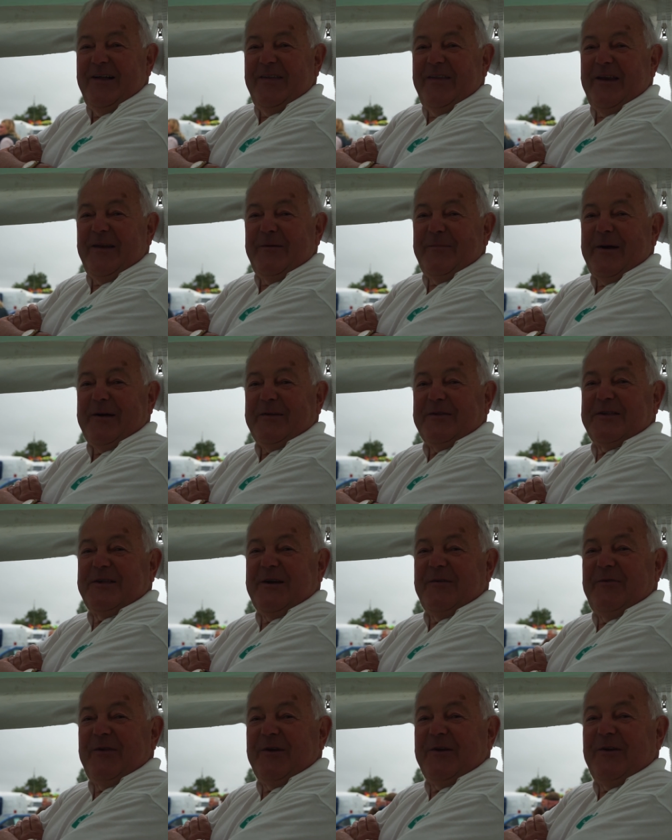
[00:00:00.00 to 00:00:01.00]
and then about
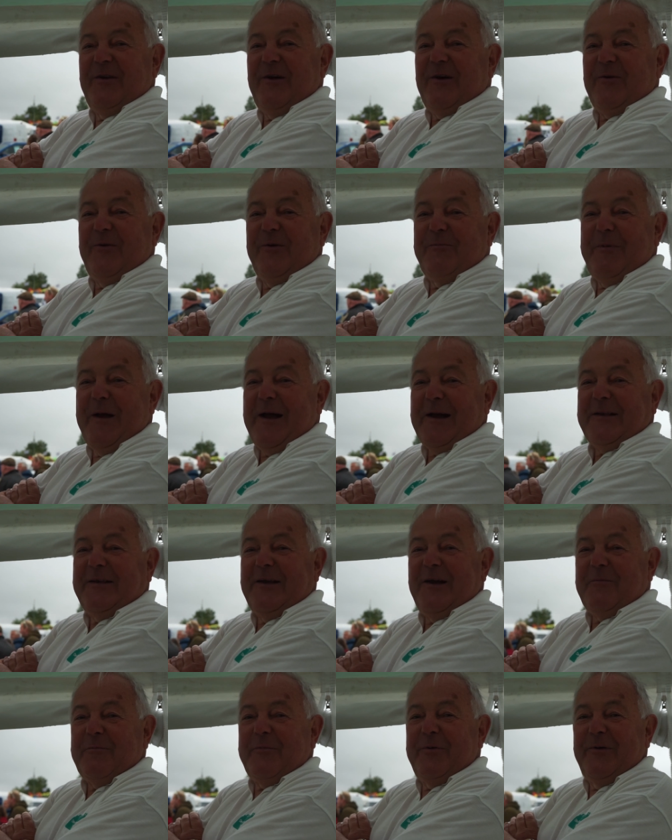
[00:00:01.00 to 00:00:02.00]
seven o'clock we packed
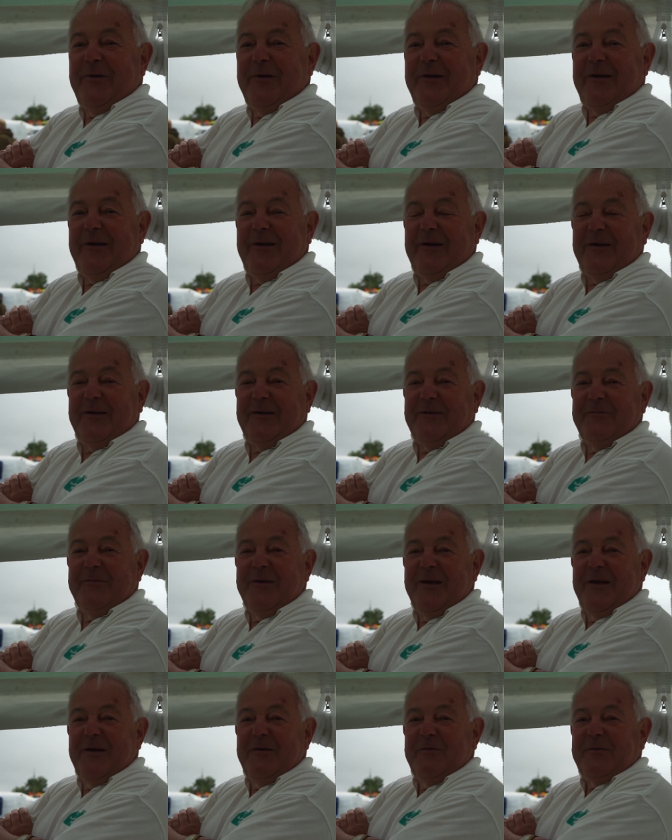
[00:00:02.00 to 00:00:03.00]
up, and um,
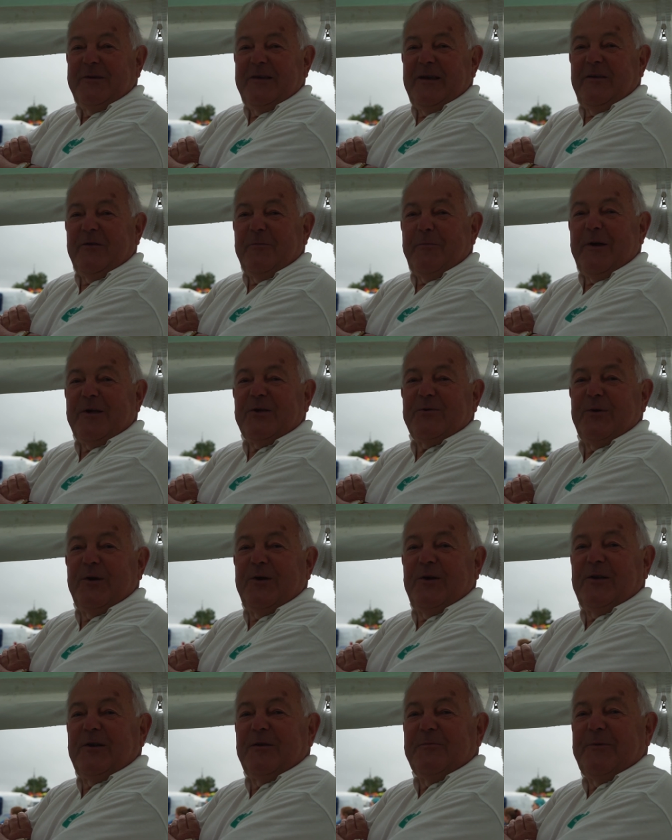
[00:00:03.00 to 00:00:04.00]
did the best we
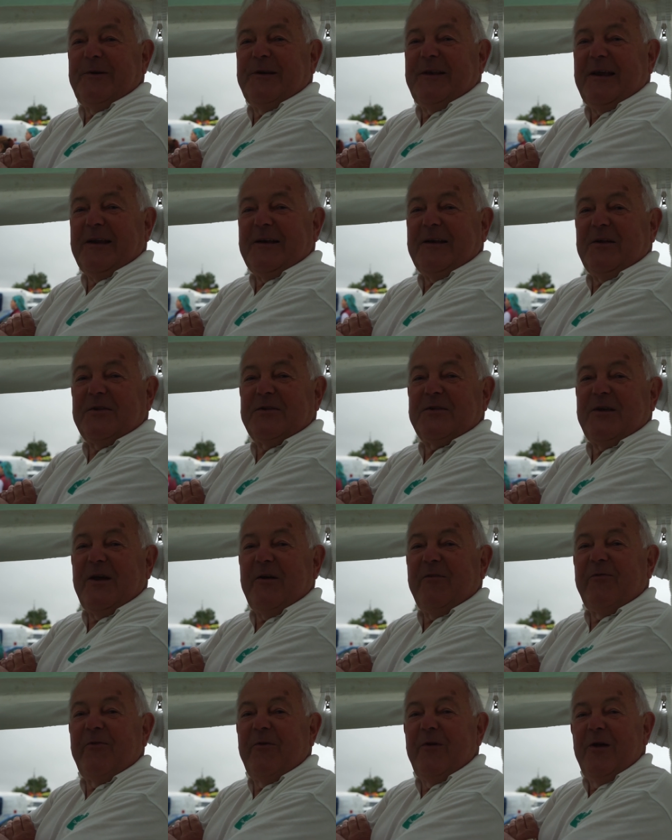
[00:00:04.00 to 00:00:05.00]
could to protect our
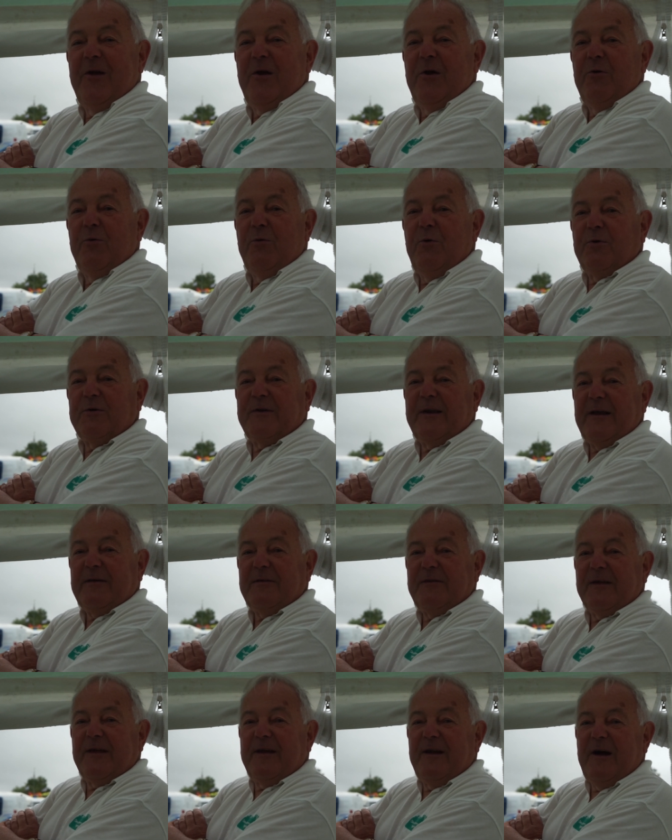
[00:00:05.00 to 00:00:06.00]
stuff, walked out
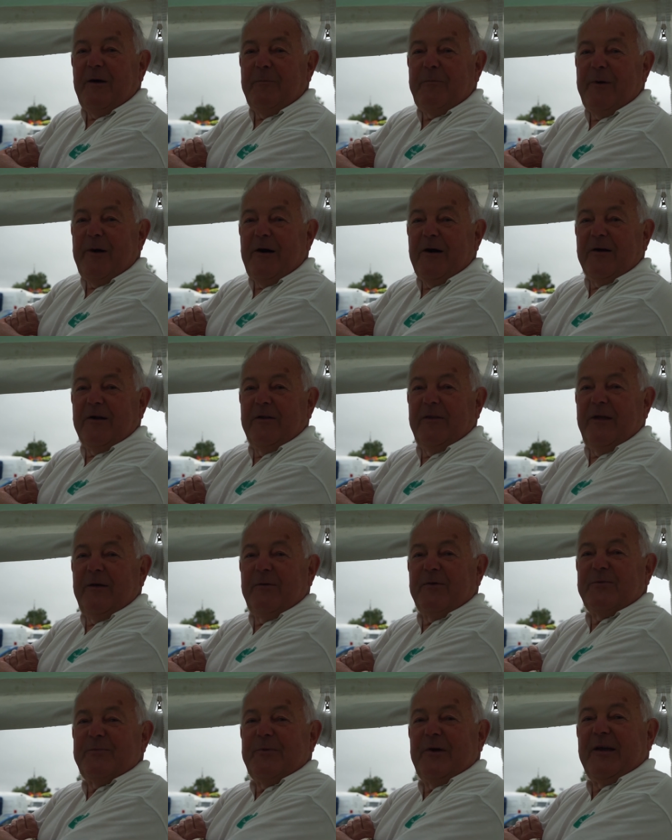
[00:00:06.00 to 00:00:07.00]
to the car park and there
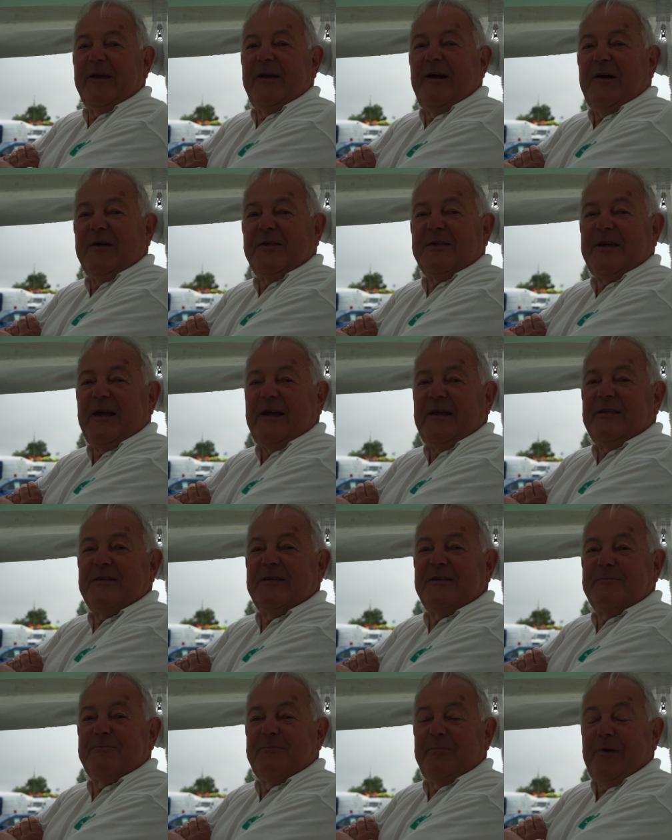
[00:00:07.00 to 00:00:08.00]
was my car sat in
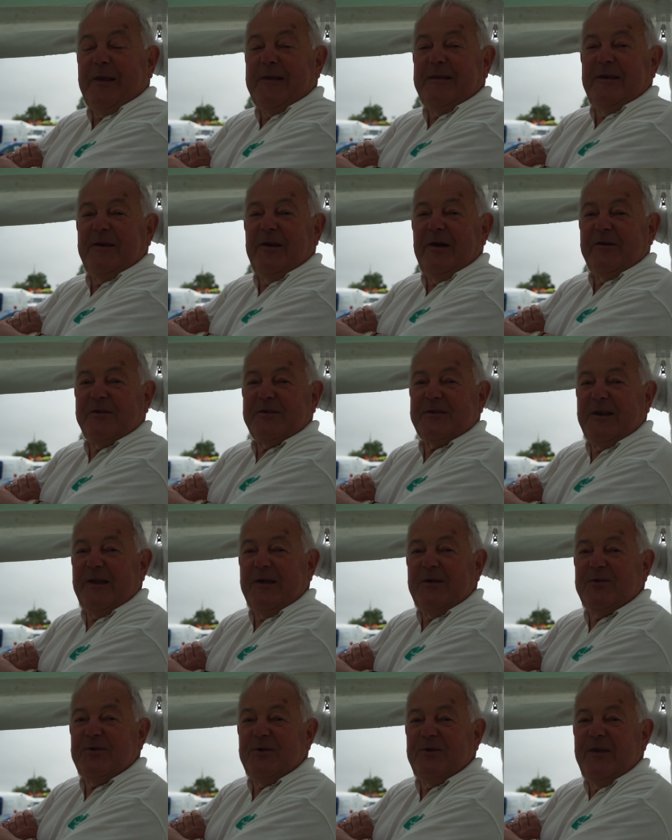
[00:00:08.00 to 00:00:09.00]
splendid
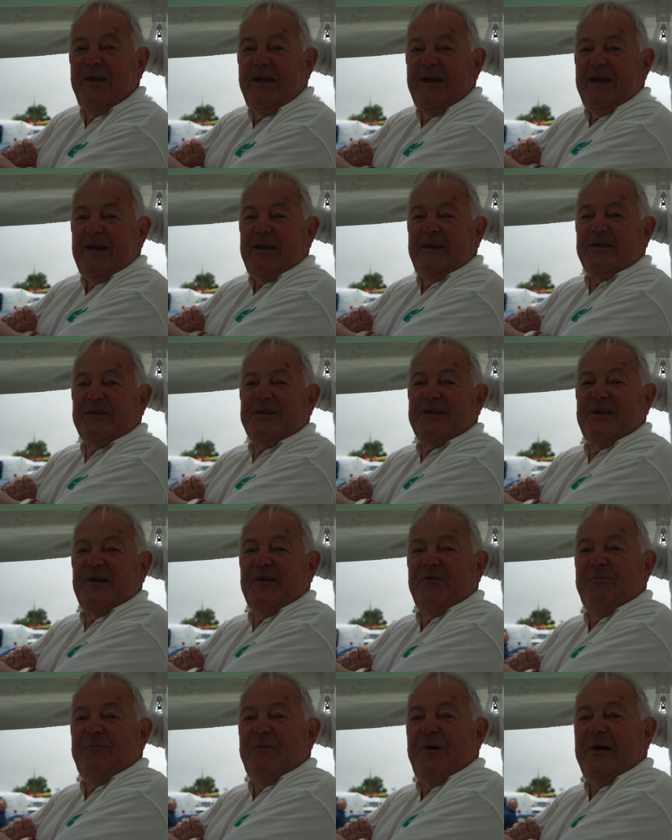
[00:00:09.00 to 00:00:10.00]
isolation in a sea
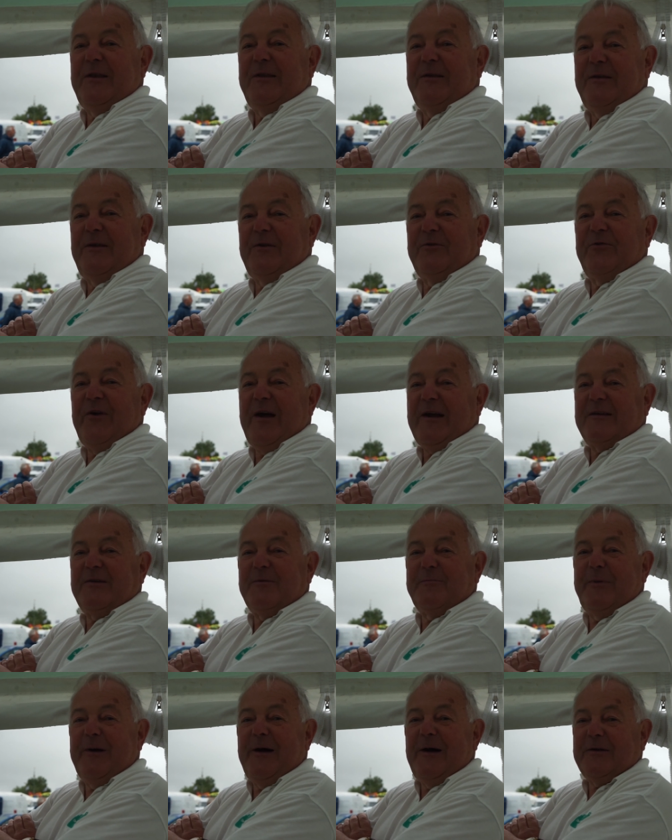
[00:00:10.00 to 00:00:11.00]
of mud and the tractor
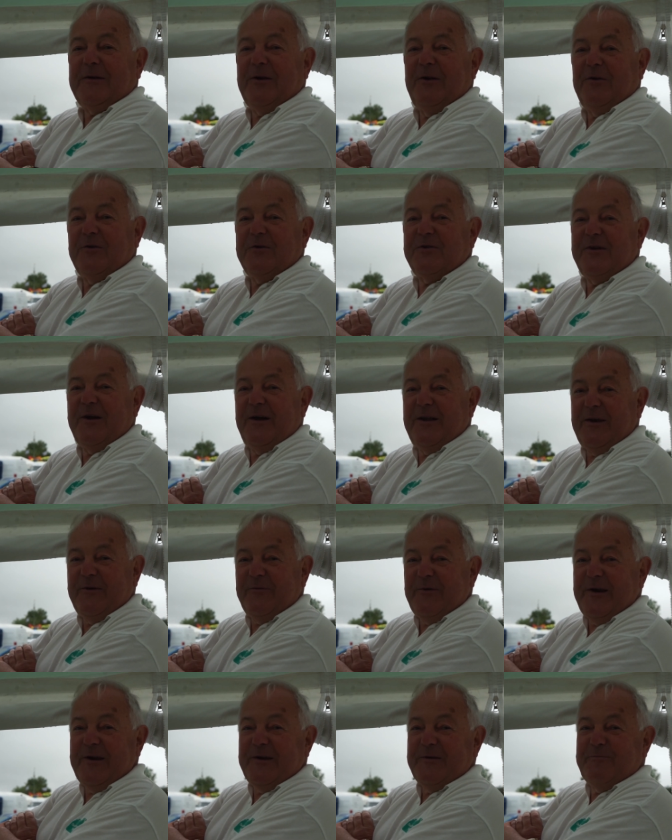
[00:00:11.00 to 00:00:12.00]
parked alongside it
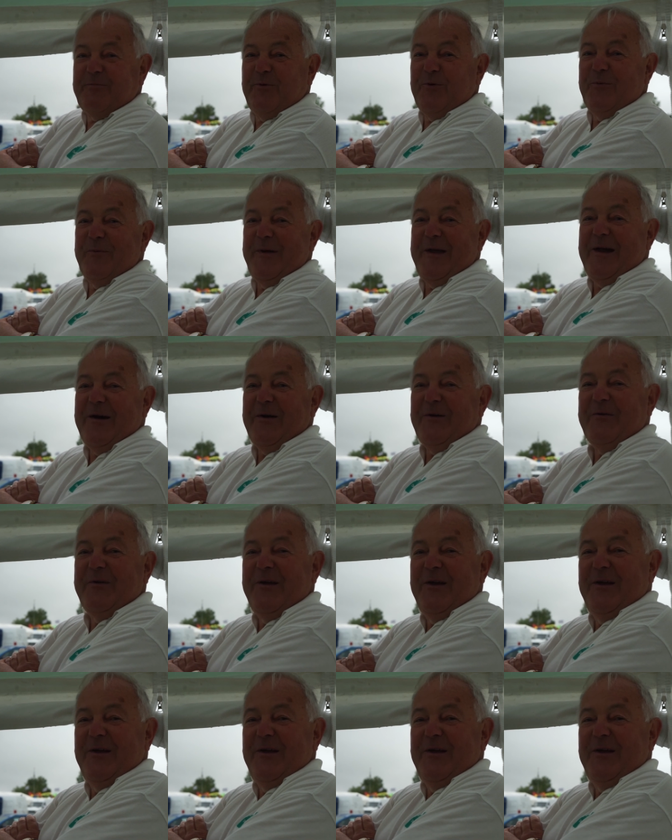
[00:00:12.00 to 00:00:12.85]
ready to pull me out.